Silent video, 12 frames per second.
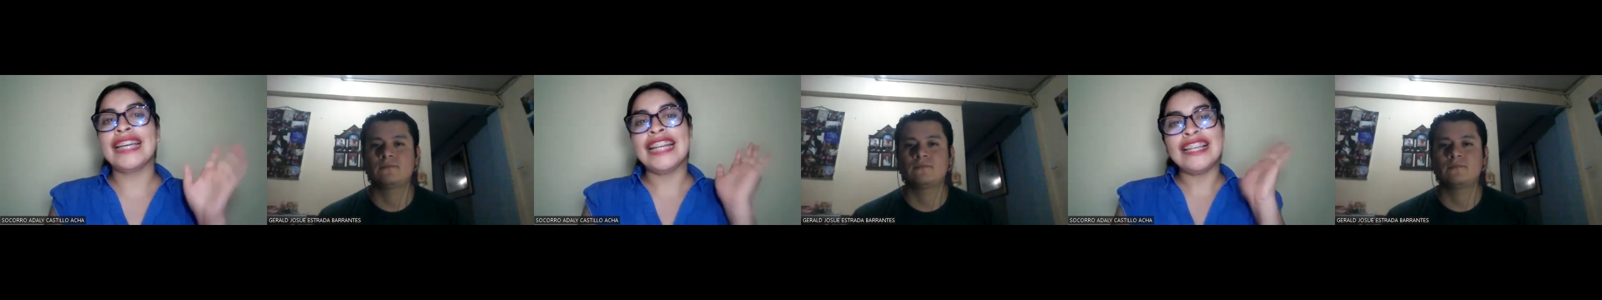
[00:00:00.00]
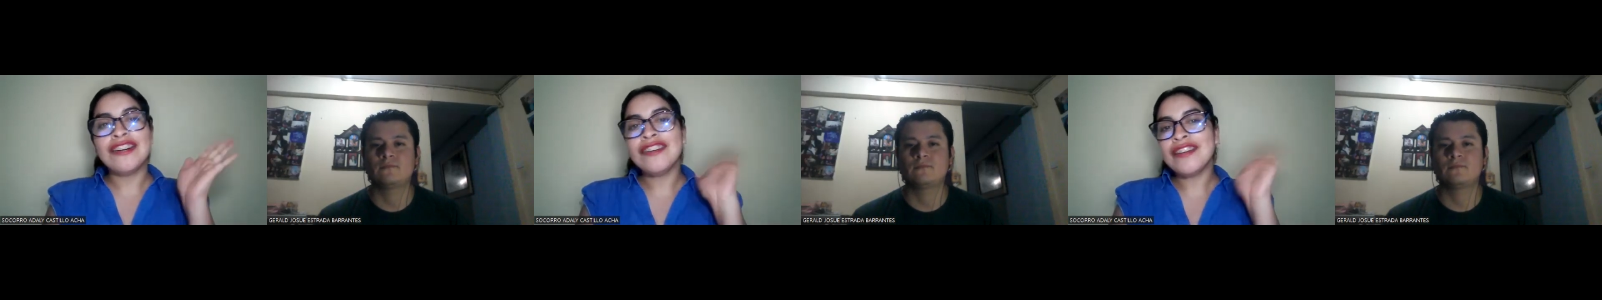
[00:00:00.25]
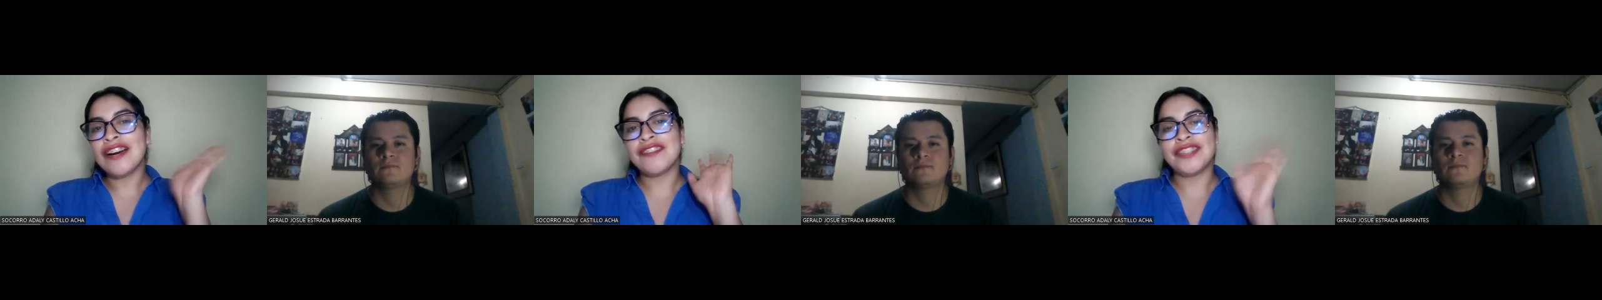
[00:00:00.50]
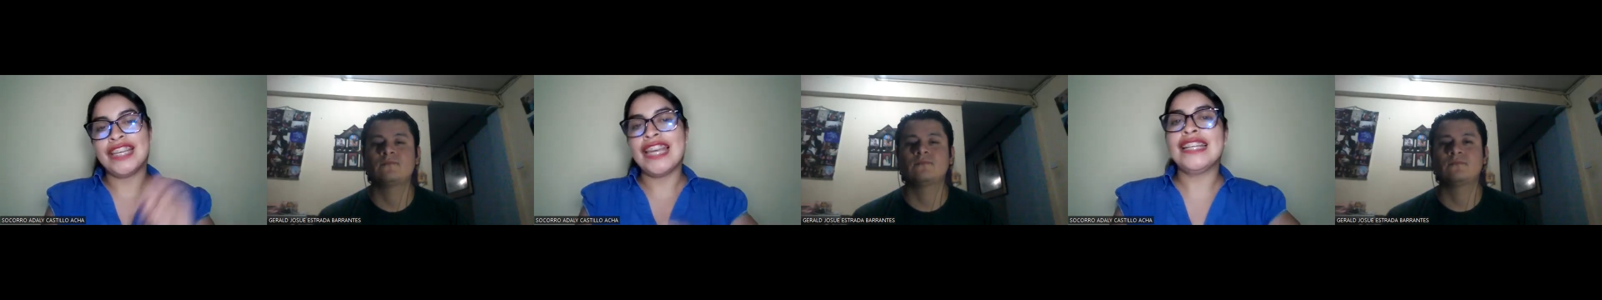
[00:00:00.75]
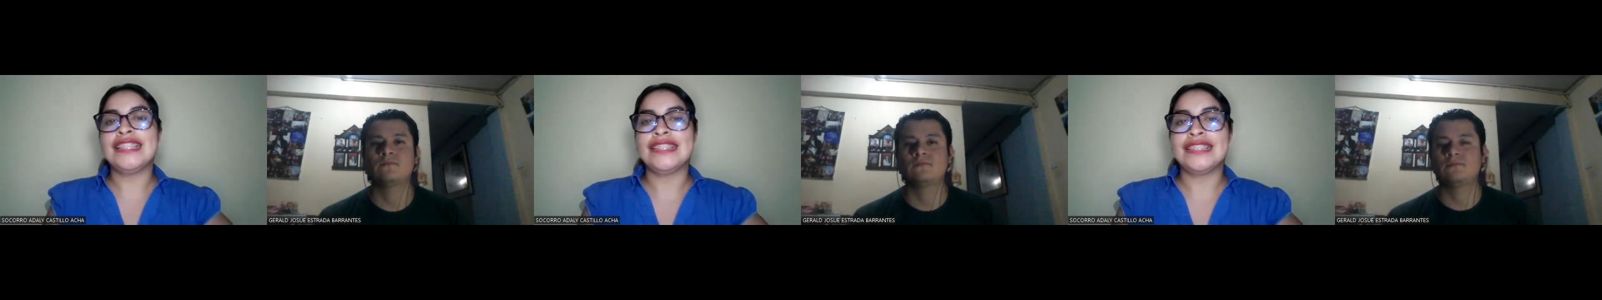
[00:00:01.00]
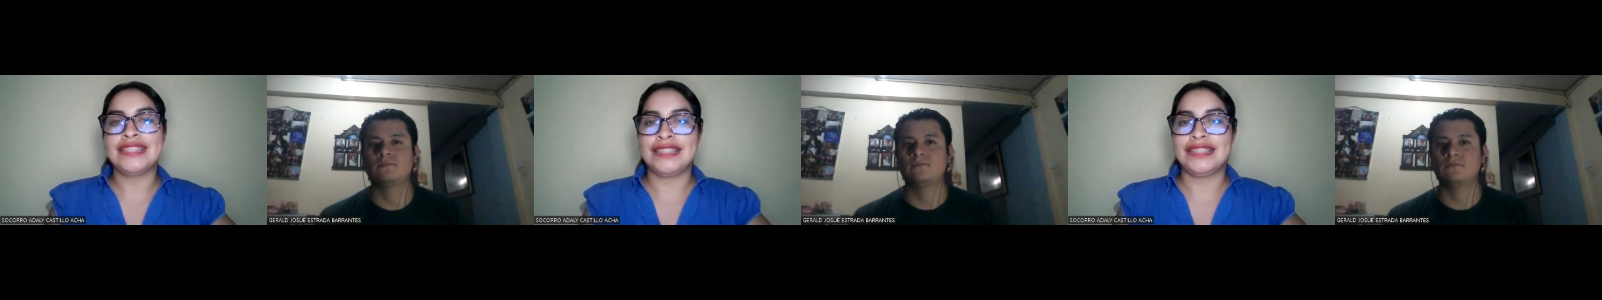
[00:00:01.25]
Speaker 1: Hello,
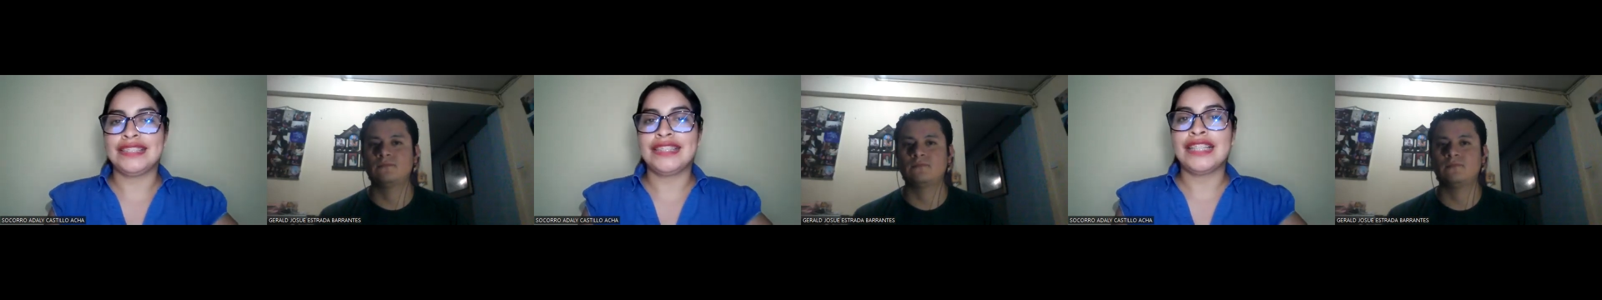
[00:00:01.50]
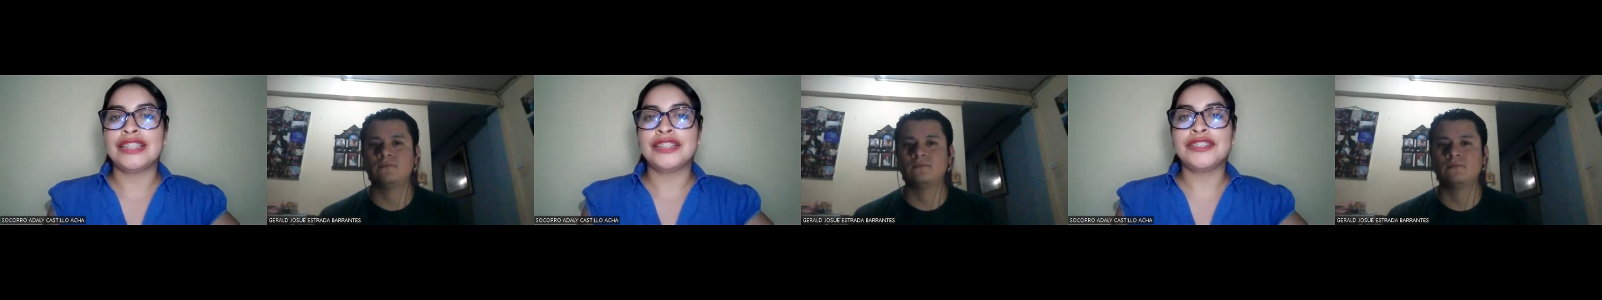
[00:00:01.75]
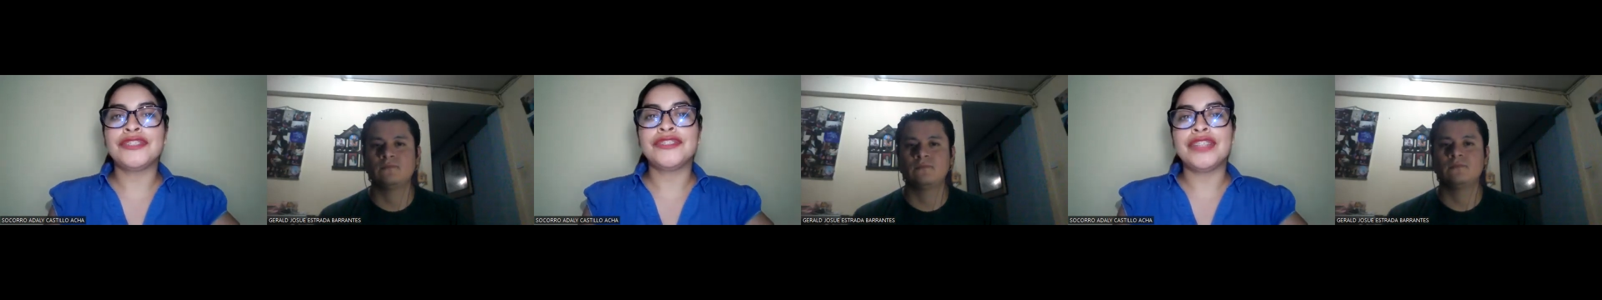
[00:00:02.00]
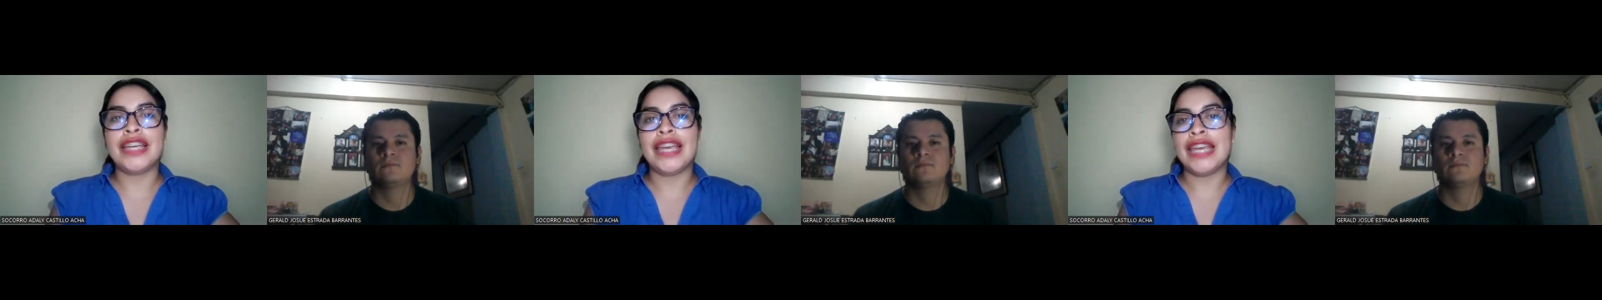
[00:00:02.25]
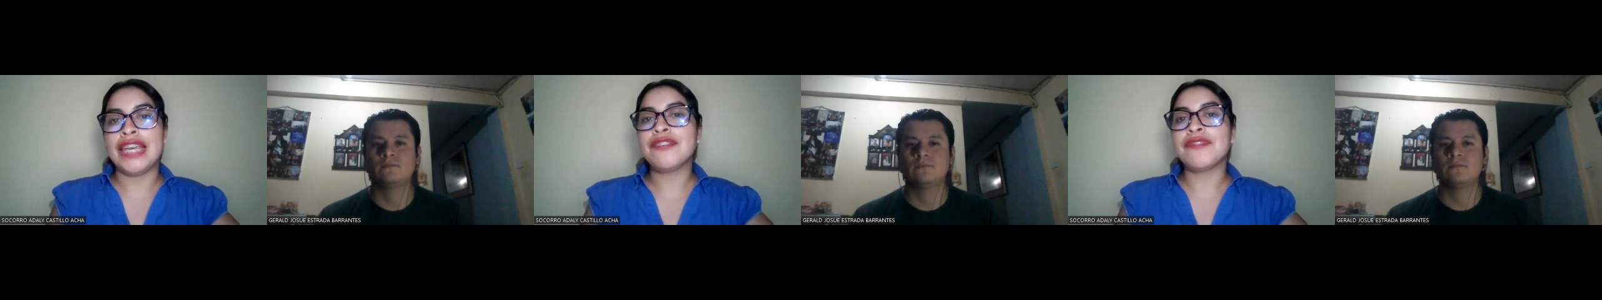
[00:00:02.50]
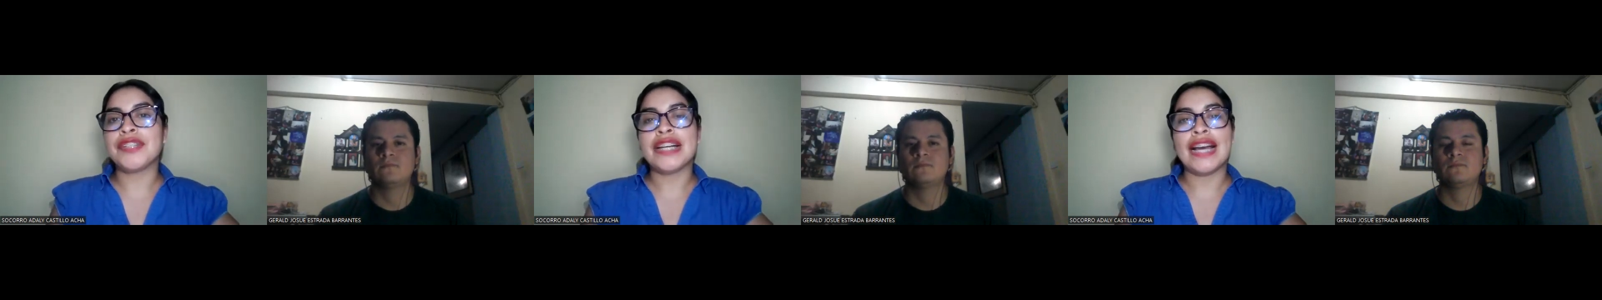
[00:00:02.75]
audience.
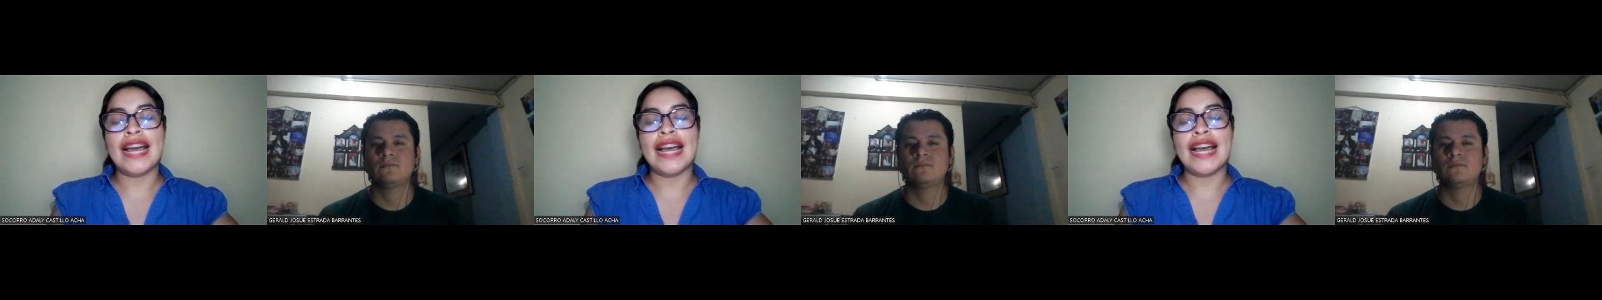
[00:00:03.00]
Today we